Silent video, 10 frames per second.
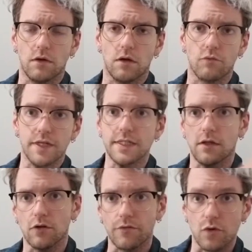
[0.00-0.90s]

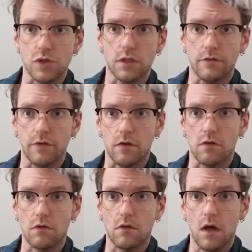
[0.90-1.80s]
retailer version of
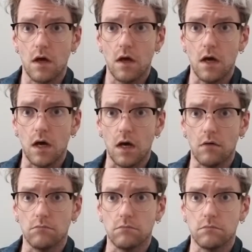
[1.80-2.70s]
this,
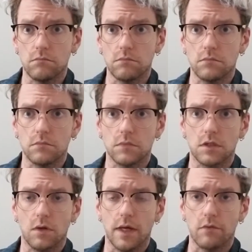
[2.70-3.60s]

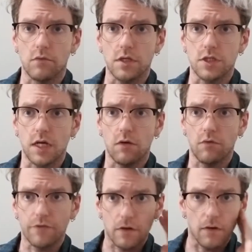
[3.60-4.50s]
go ahead and reach out.
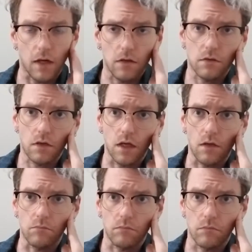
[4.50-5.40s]
We'll figure out
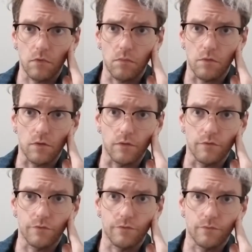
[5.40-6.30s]
some sort
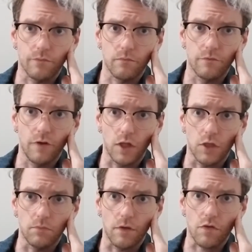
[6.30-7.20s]
of
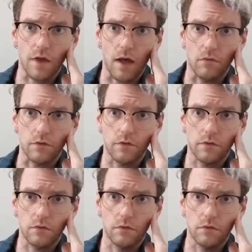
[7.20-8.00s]
volume discount.